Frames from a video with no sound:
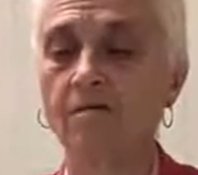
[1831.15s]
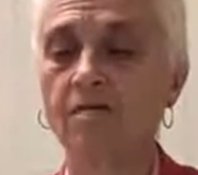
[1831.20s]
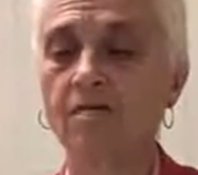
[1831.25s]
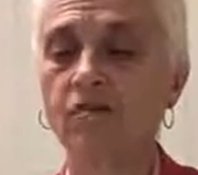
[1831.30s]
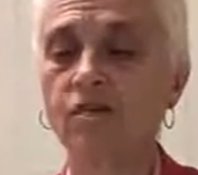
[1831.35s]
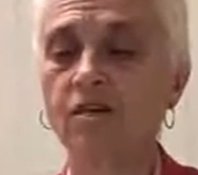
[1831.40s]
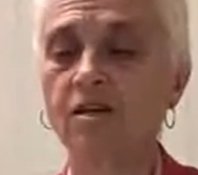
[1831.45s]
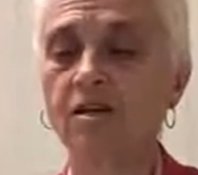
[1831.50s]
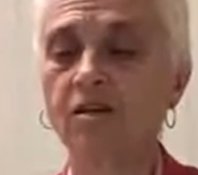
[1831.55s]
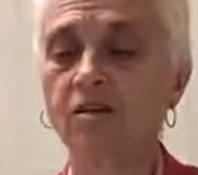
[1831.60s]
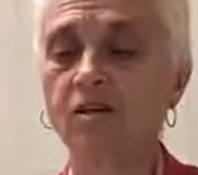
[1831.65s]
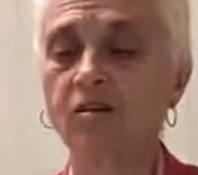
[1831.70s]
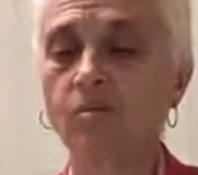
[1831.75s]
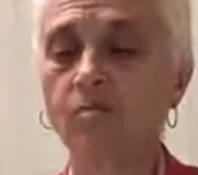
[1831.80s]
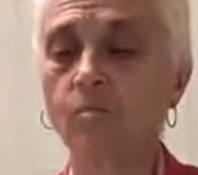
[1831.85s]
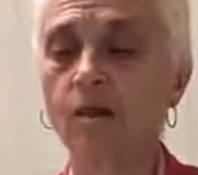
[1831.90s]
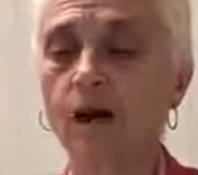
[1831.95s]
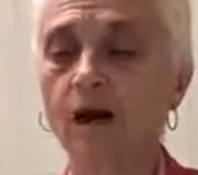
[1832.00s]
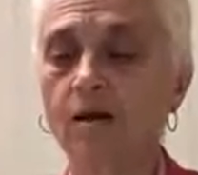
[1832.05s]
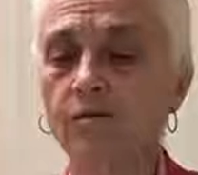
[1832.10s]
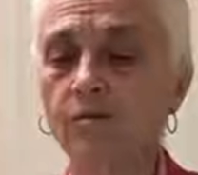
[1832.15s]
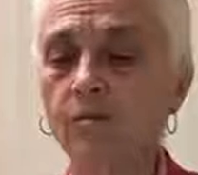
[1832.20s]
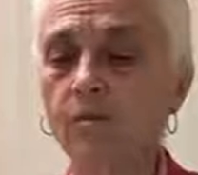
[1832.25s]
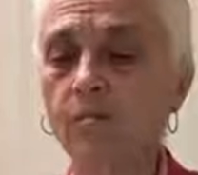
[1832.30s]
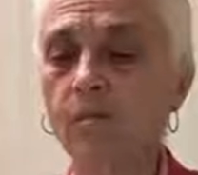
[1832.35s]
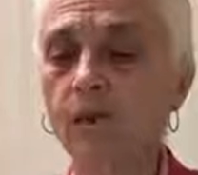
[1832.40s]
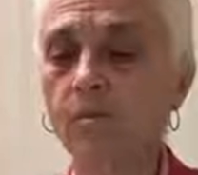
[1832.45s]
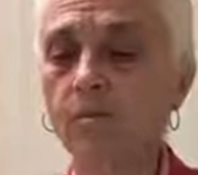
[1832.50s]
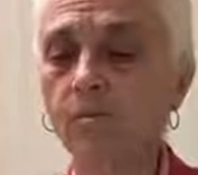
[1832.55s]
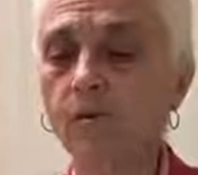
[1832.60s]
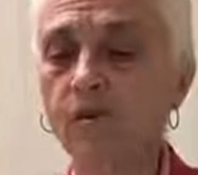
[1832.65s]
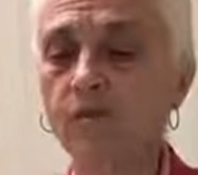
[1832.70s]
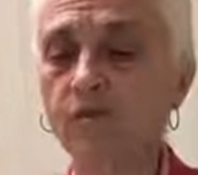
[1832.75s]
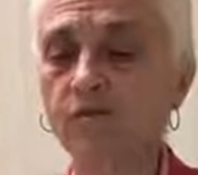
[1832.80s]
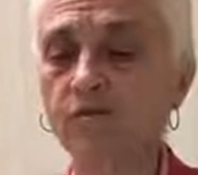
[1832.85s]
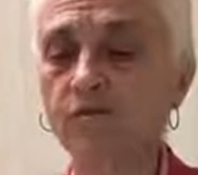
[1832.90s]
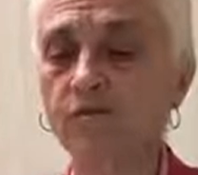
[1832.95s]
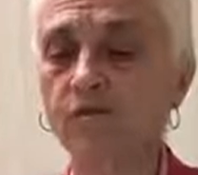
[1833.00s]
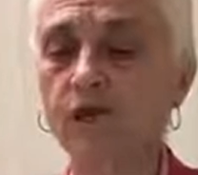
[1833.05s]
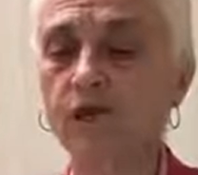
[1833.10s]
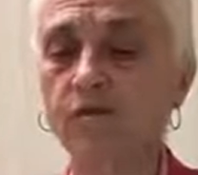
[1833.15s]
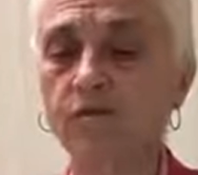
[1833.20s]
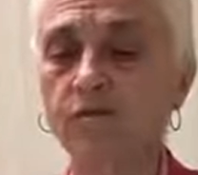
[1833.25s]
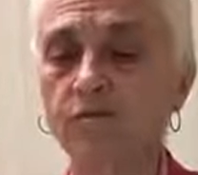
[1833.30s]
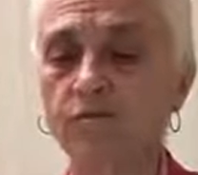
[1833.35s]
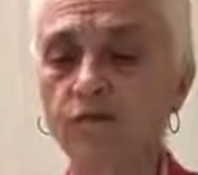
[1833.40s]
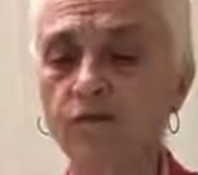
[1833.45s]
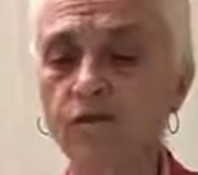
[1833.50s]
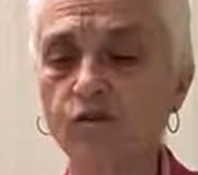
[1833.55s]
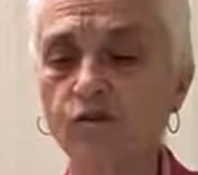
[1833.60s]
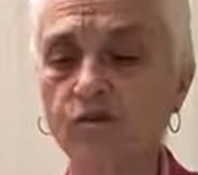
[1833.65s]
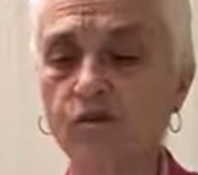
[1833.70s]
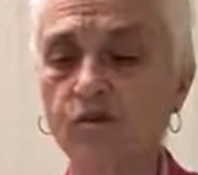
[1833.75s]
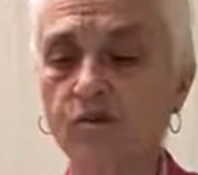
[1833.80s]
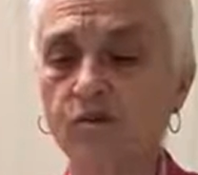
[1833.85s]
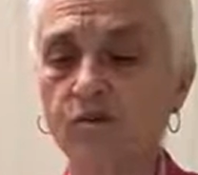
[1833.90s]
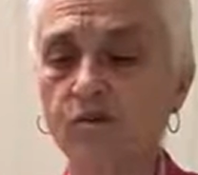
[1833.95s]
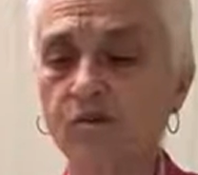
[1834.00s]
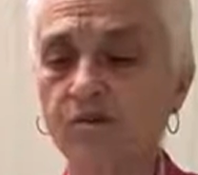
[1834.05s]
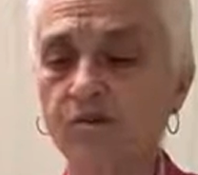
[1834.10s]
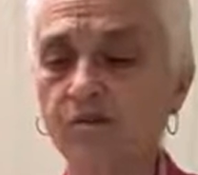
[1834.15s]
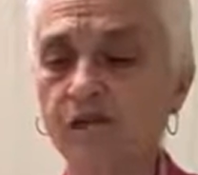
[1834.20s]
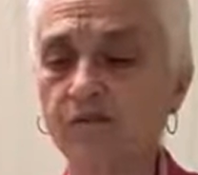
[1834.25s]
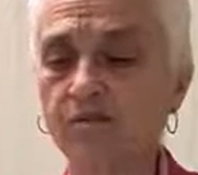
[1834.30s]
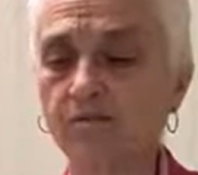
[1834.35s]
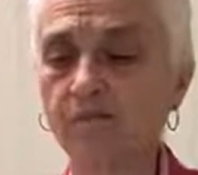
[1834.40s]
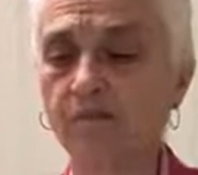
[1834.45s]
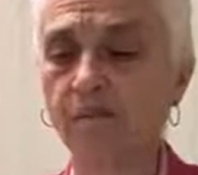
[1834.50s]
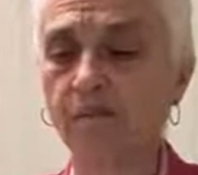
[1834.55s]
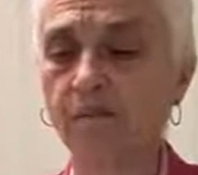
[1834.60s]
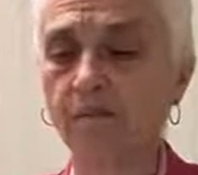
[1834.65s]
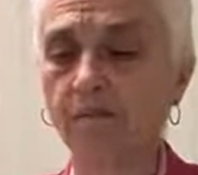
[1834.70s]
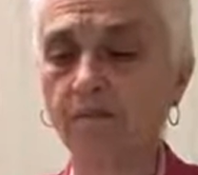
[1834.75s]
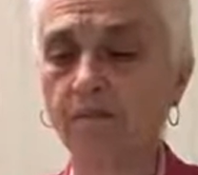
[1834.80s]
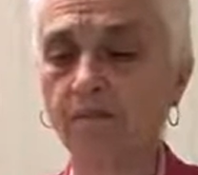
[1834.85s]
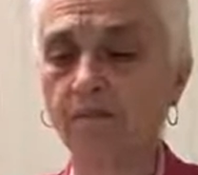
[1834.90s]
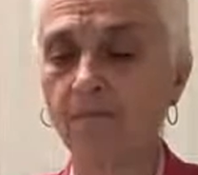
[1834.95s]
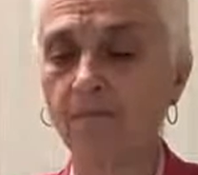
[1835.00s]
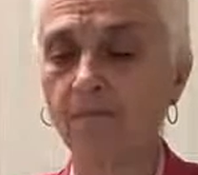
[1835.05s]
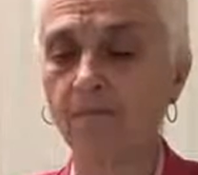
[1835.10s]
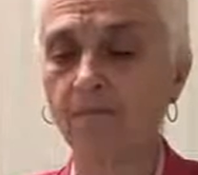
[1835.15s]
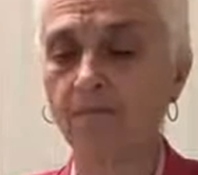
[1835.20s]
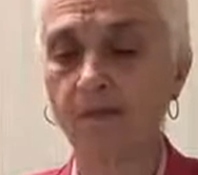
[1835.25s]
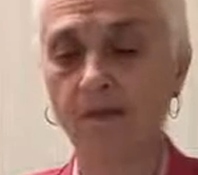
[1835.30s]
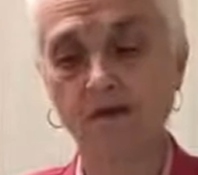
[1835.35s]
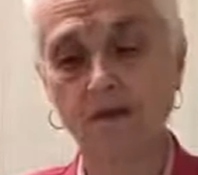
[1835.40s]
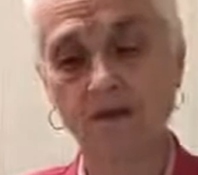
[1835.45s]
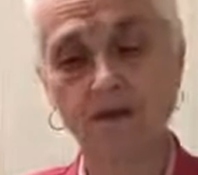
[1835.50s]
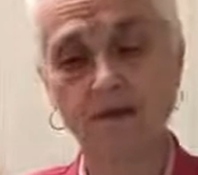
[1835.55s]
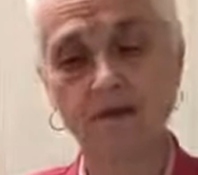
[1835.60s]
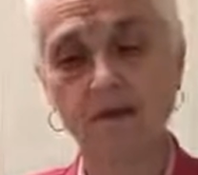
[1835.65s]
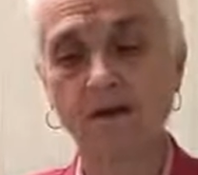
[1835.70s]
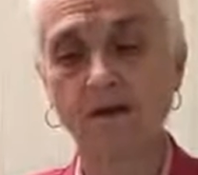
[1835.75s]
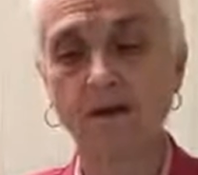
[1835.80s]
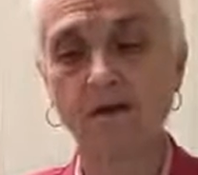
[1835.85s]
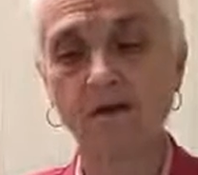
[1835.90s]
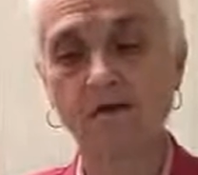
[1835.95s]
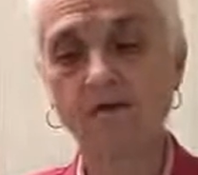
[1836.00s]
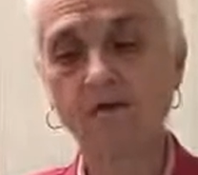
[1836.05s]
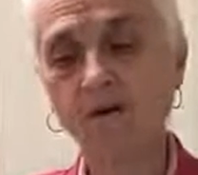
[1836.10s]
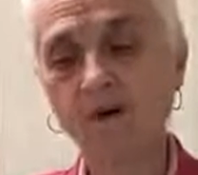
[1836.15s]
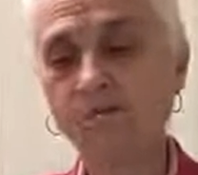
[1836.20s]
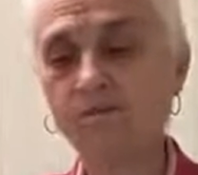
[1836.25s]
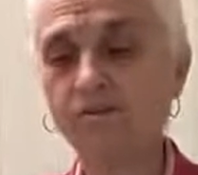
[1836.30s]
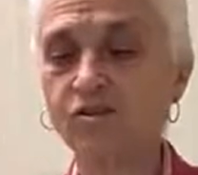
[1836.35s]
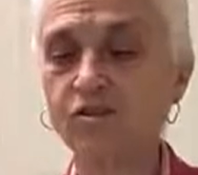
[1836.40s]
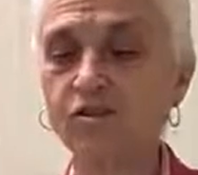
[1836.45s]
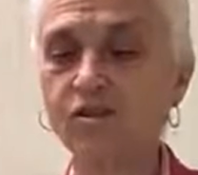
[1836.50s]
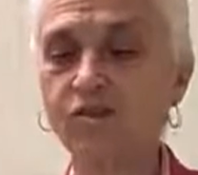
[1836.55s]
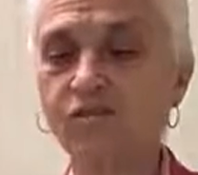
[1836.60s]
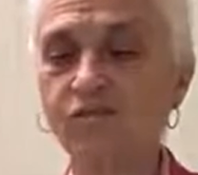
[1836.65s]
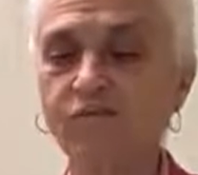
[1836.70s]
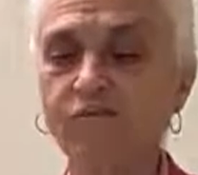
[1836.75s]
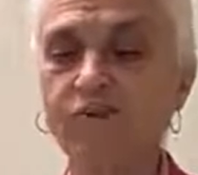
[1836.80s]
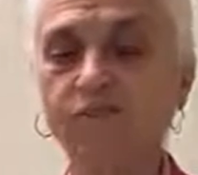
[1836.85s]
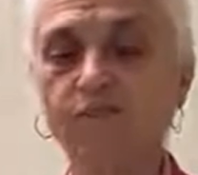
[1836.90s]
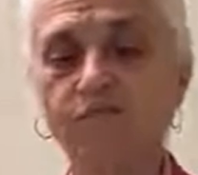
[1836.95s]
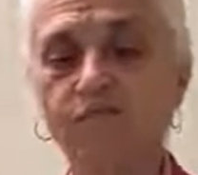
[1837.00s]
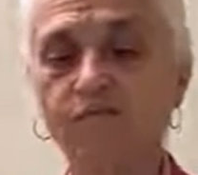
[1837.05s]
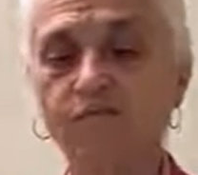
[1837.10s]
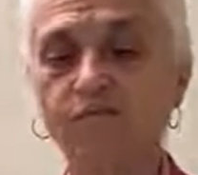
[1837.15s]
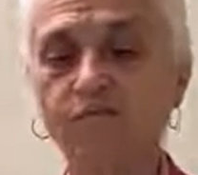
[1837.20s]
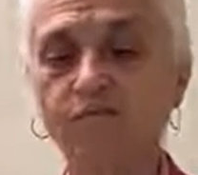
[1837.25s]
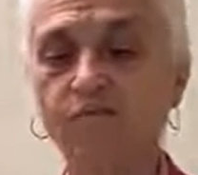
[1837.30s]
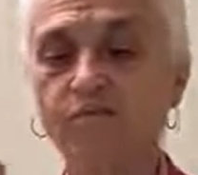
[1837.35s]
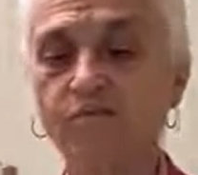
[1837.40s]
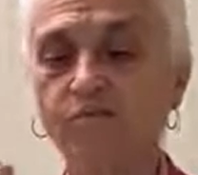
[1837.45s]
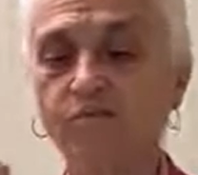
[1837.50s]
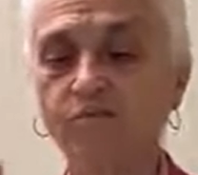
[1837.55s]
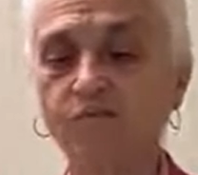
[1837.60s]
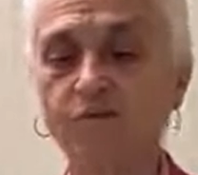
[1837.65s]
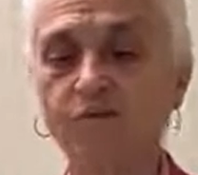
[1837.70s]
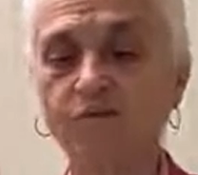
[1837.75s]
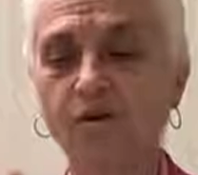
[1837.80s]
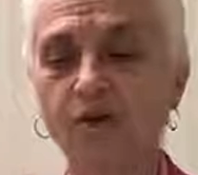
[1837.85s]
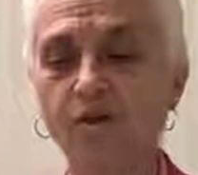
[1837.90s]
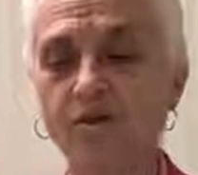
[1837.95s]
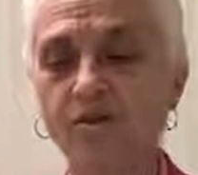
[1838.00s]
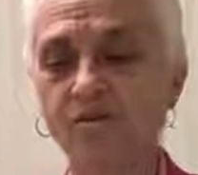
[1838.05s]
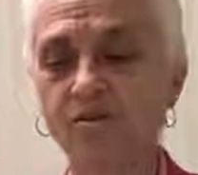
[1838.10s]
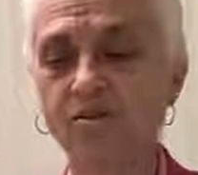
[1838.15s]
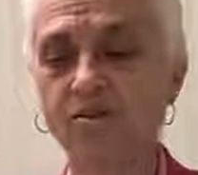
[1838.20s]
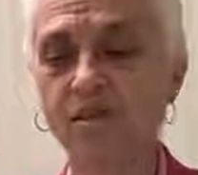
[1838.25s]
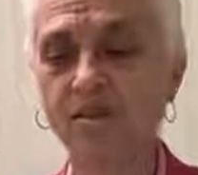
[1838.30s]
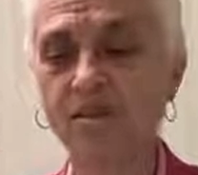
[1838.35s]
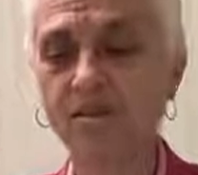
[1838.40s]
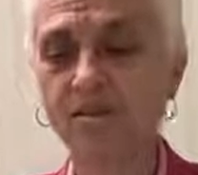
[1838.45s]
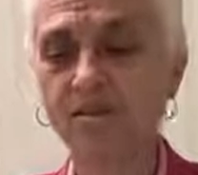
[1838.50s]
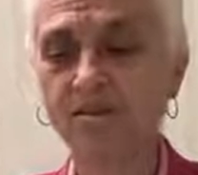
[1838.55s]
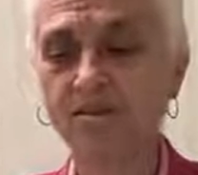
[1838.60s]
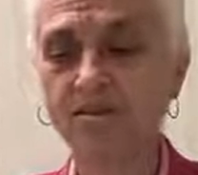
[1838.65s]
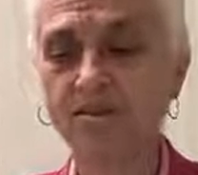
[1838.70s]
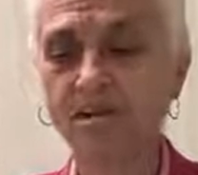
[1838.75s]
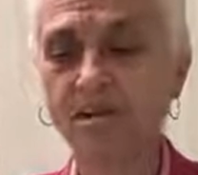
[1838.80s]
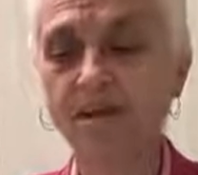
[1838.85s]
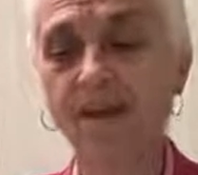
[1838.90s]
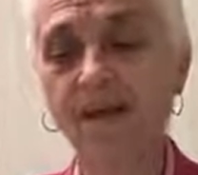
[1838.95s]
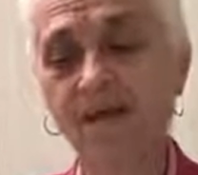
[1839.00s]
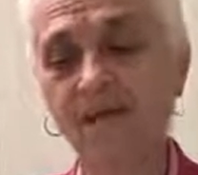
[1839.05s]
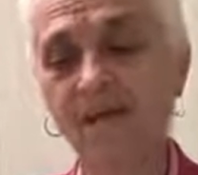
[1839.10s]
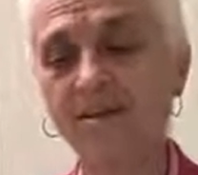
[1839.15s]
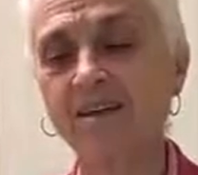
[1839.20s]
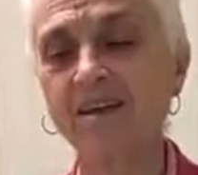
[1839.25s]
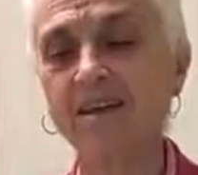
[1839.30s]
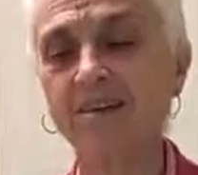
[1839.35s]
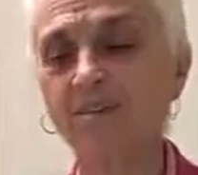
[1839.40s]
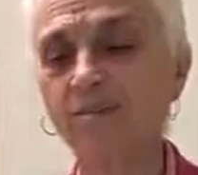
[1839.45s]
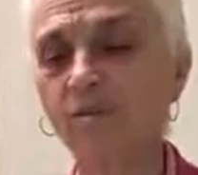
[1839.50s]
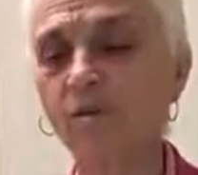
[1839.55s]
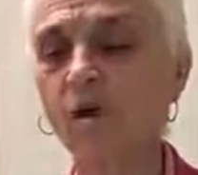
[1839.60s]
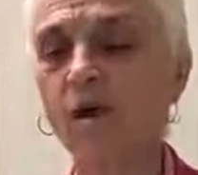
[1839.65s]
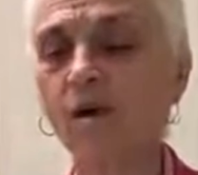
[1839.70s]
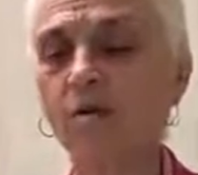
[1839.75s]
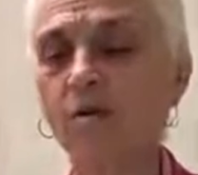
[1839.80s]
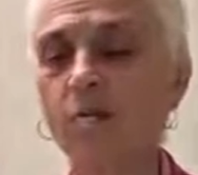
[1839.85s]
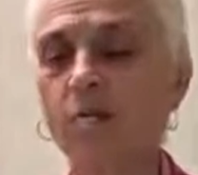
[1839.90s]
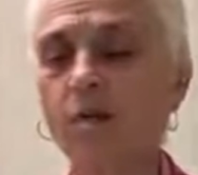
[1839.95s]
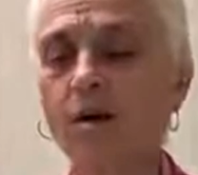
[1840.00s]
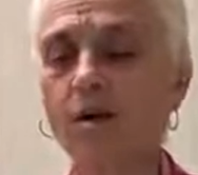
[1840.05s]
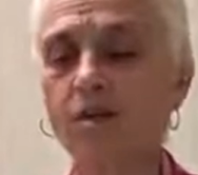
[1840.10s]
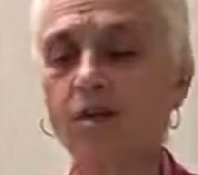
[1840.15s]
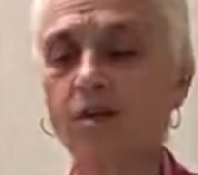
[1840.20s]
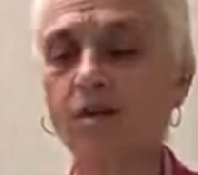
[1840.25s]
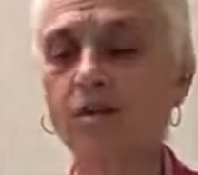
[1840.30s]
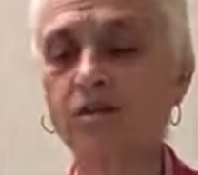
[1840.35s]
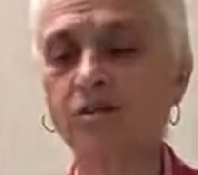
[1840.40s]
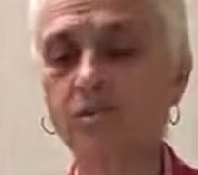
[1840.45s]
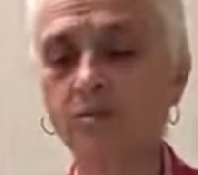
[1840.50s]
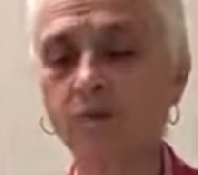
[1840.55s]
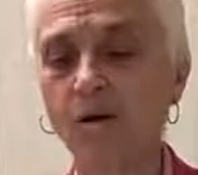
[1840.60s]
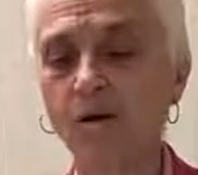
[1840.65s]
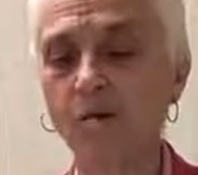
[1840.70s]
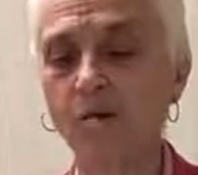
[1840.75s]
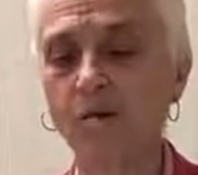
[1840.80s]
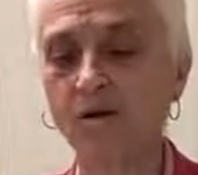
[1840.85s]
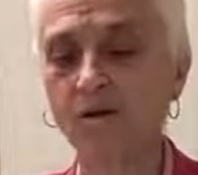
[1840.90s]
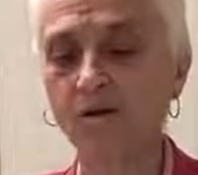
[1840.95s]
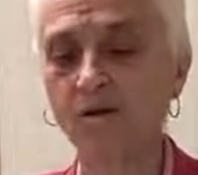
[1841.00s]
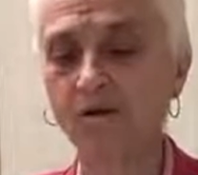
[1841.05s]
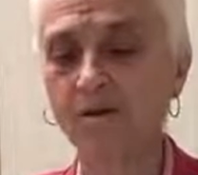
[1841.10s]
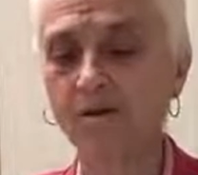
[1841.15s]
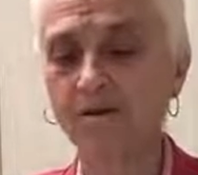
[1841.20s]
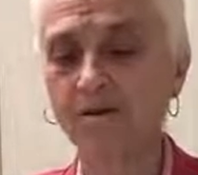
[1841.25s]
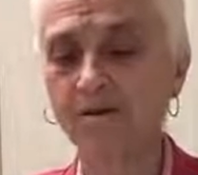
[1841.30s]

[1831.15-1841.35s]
Vashishta smiled, remembering his fight with Vishwamitra, and said to him, you have achieved the fruit of your great austerities. Indeed, you are a Brahma Rishi, my brother.